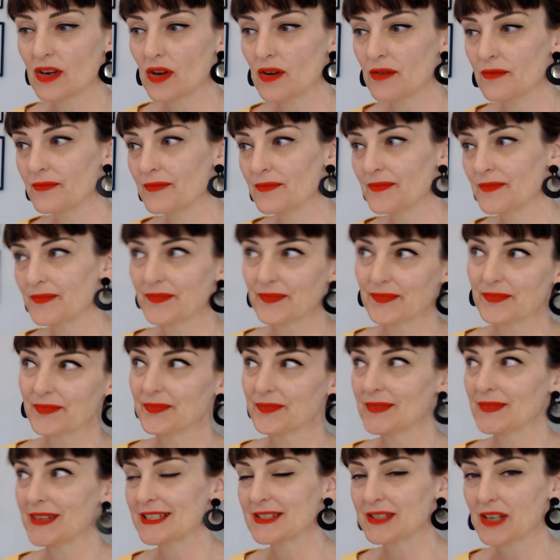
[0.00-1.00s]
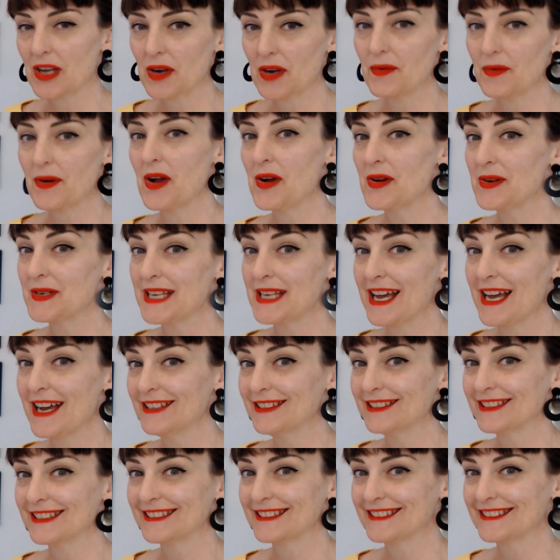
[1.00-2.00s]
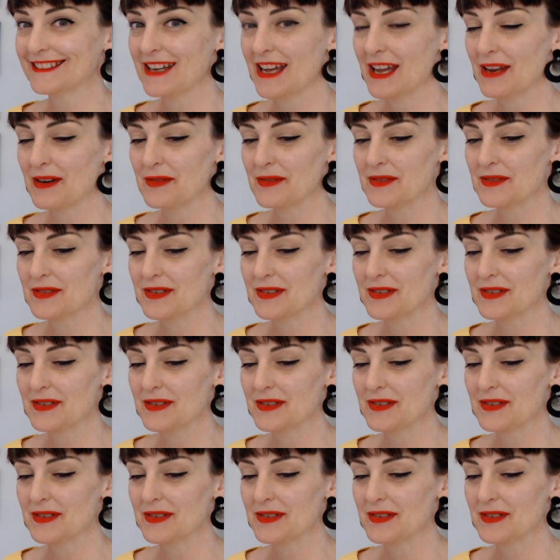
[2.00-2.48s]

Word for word: know, let's go to a hotel and